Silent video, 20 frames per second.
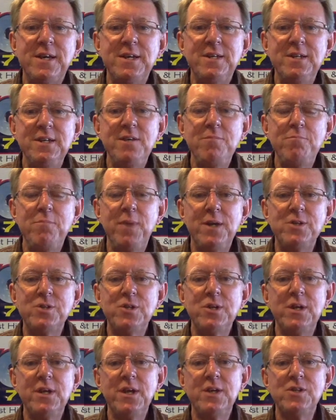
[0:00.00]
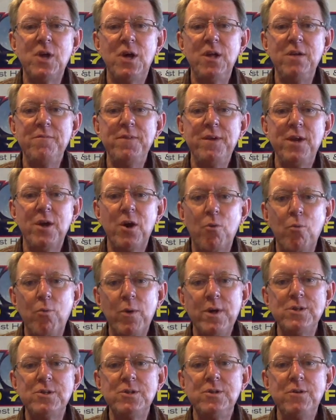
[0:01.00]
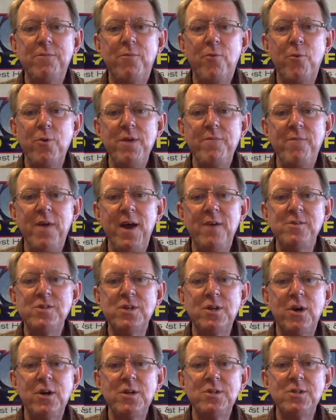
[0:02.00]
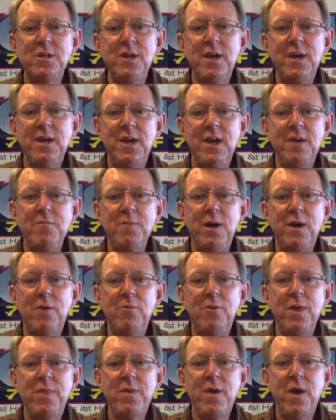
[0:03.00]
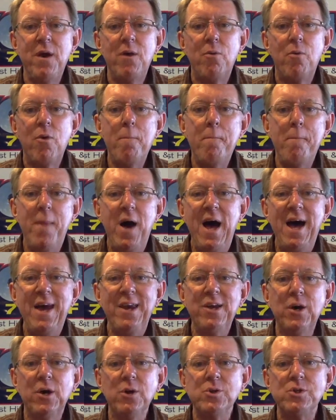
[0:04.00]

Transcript: I didn't mention is all of the original 45s that RCA came out with were mono.